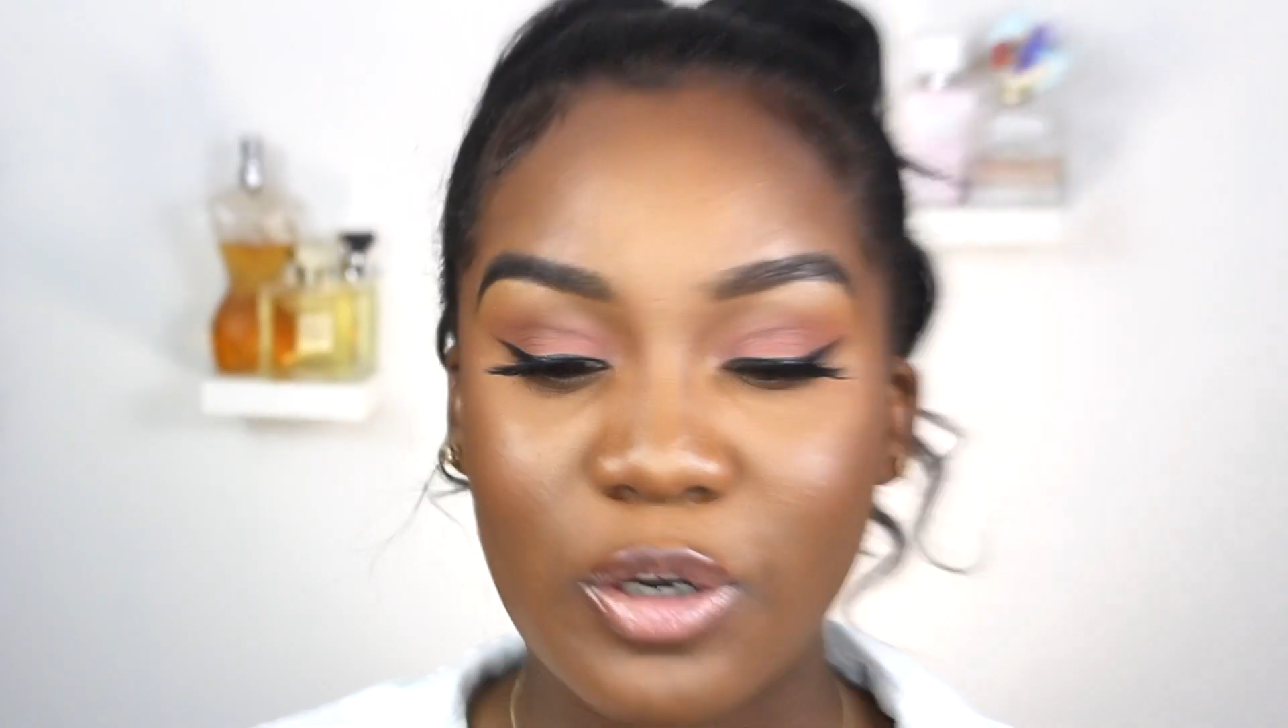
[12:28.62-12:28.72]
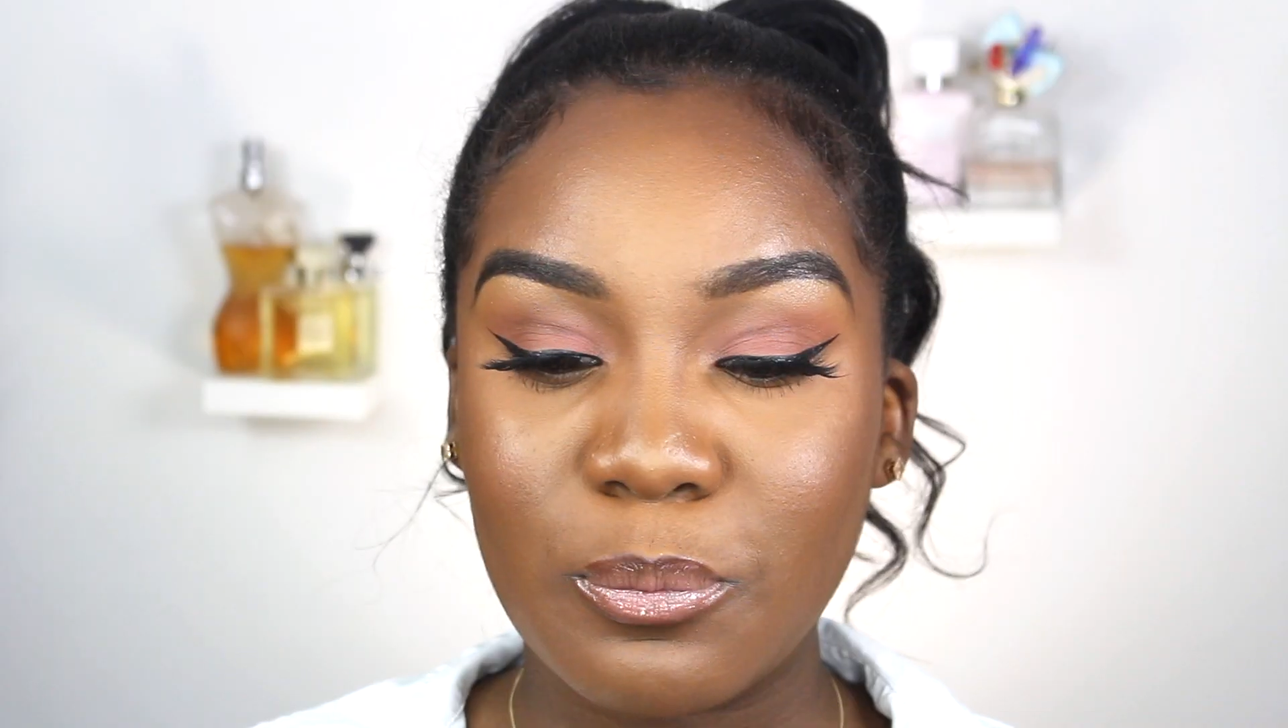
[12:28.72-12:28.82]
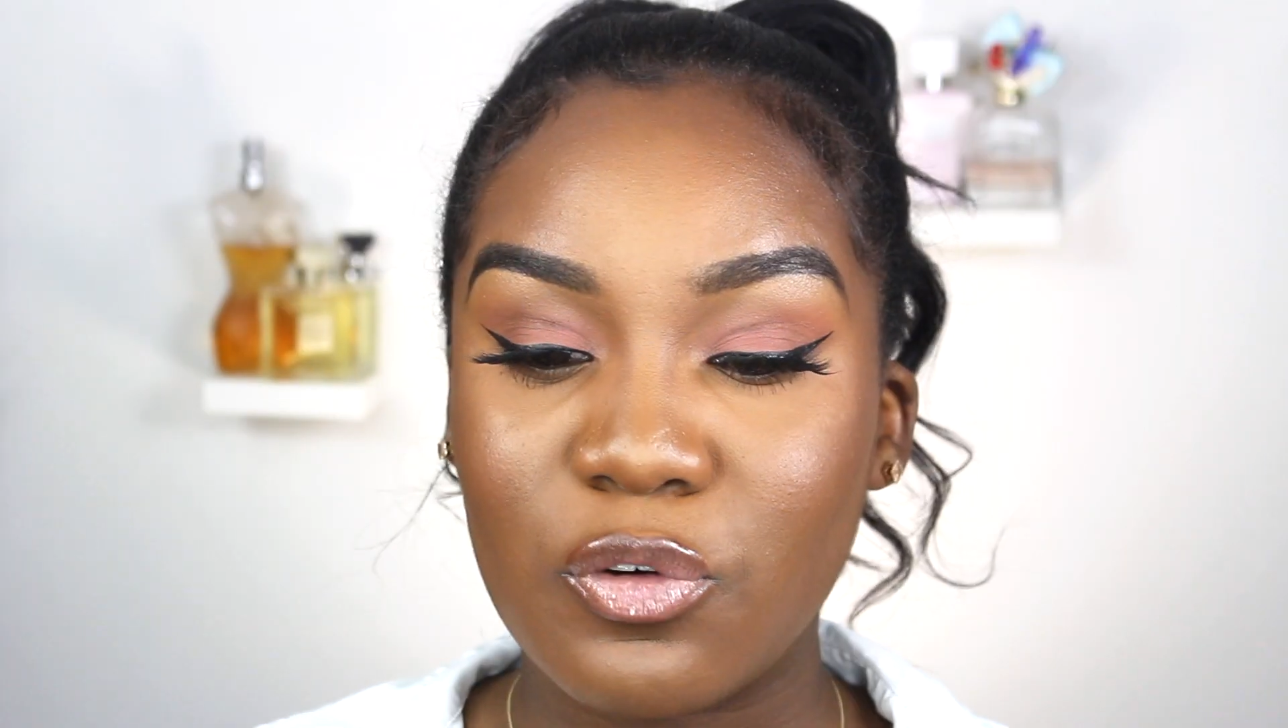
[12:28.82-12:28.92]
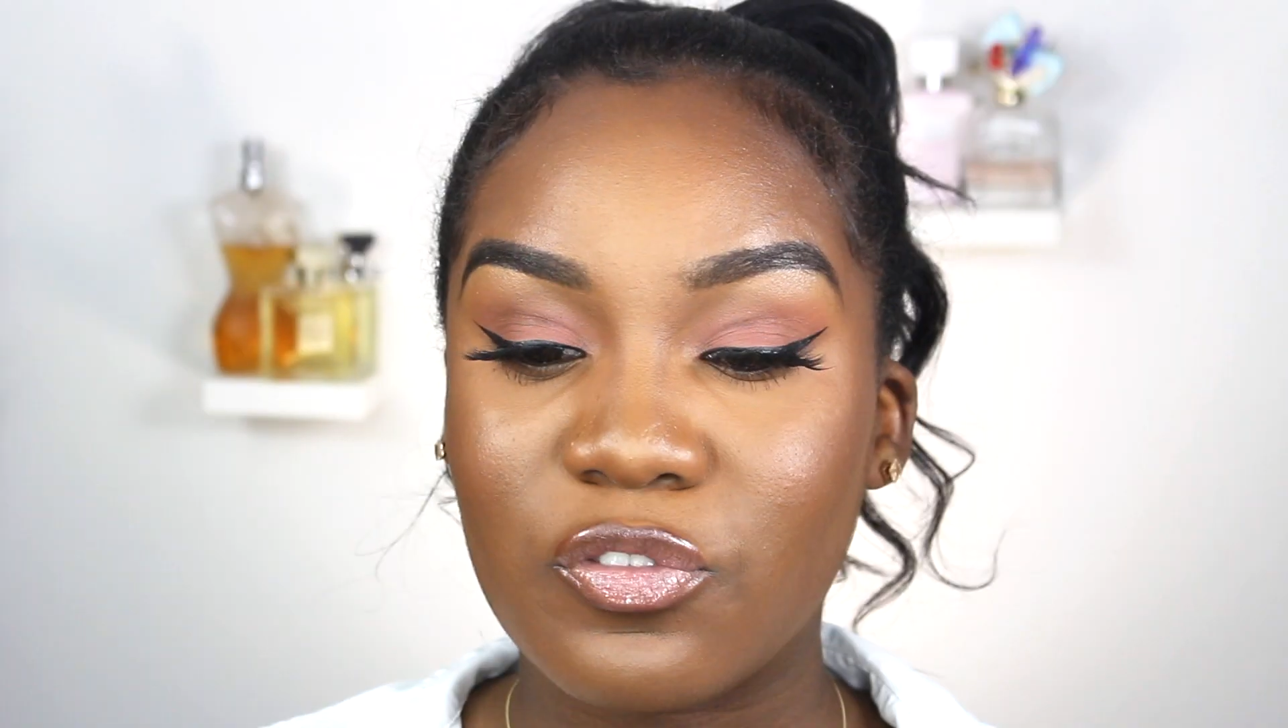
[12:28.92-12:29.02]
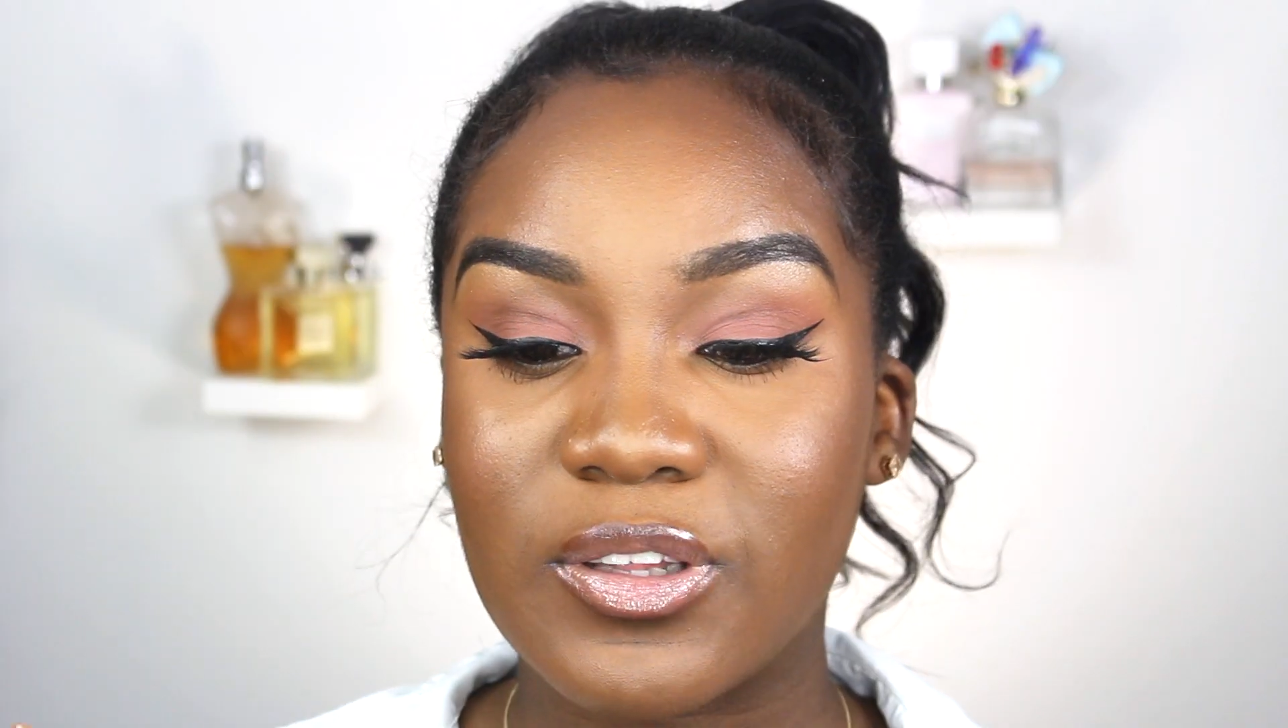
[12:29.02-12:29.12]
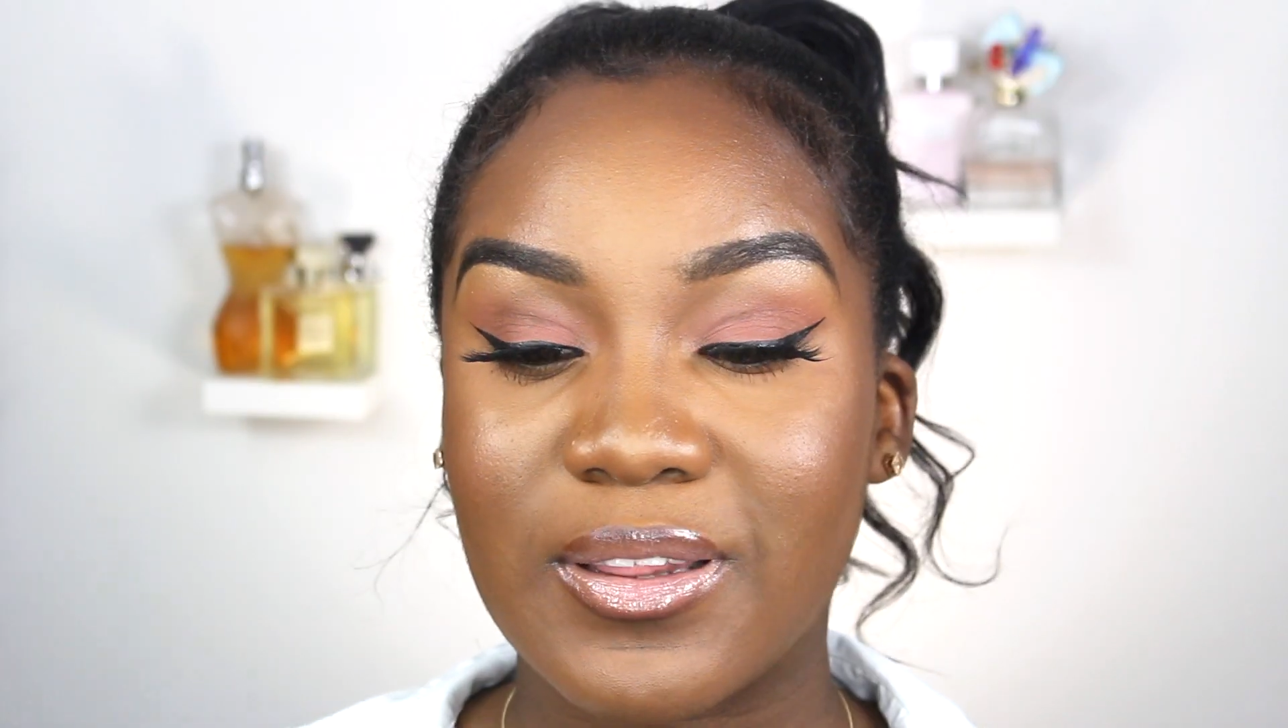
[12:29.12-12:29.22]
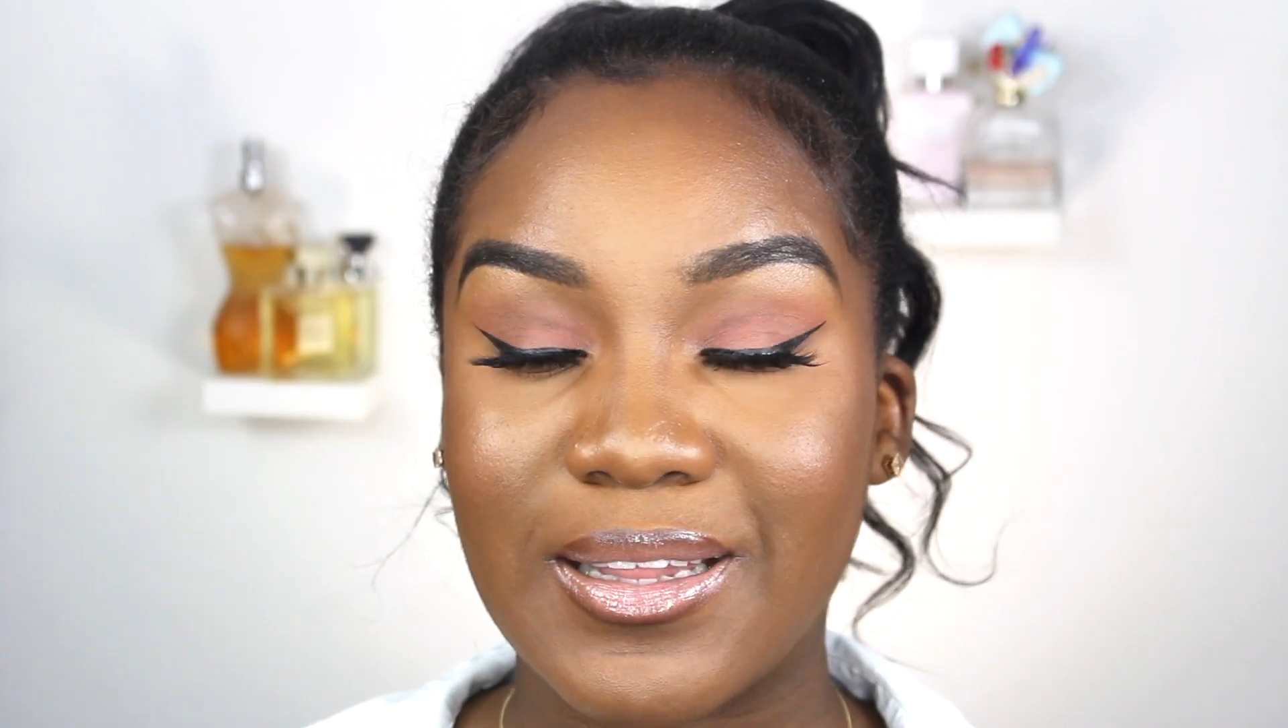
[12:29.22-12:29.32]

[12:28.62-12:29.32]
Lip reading: gonna move to